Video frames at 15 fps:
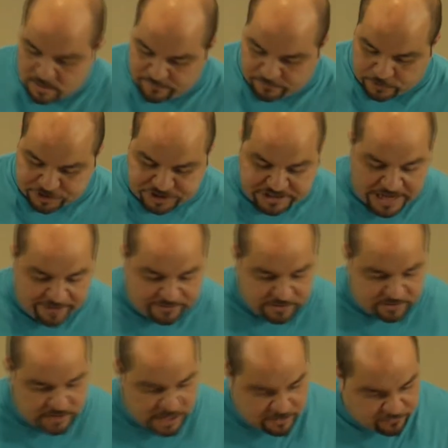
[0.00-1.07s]
verse
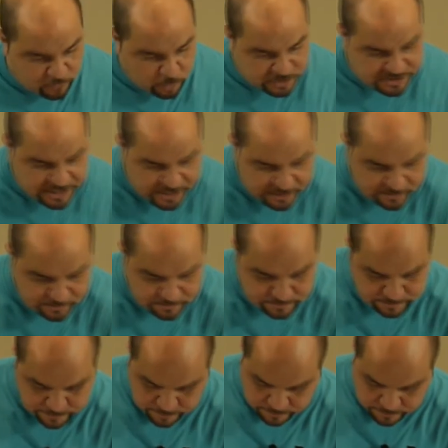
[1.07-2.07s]
7 and 14